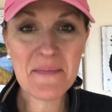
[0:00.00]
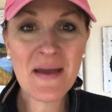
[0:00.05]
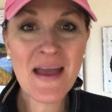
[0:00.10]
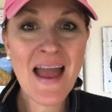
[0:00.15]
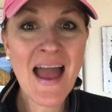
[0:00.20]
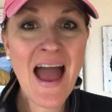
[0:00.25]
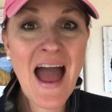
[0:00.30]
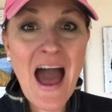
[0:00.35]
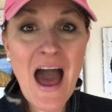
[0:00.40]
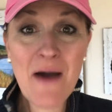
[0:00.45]

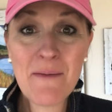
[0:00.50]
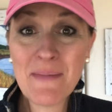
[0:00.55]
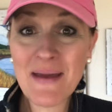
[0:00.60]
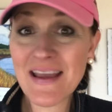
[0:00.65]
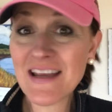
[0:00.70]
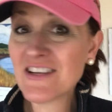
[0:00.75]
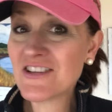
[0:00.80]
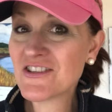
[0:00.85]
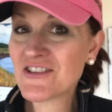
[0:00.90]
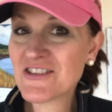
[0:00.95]
I'm
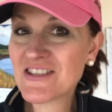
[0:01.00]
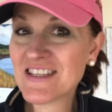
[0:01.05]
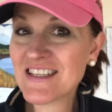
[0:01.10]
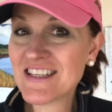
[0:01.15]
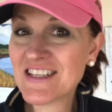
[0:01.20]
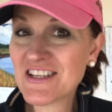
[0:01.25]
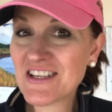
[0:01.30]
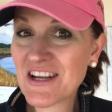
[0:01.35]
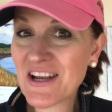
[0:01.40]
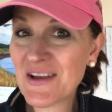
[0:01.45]
anxious to
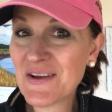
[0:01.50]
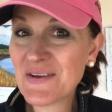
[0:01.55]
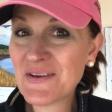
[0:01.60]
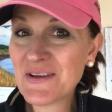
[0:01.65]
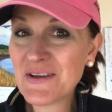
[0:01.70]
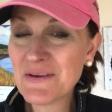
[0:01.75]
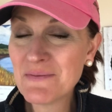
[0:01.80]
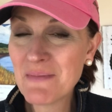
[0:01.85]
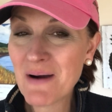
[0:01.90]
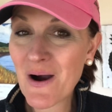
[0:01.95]
show
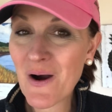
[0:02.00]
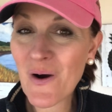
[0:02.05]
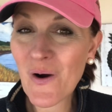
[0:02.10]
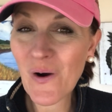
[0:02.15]
you my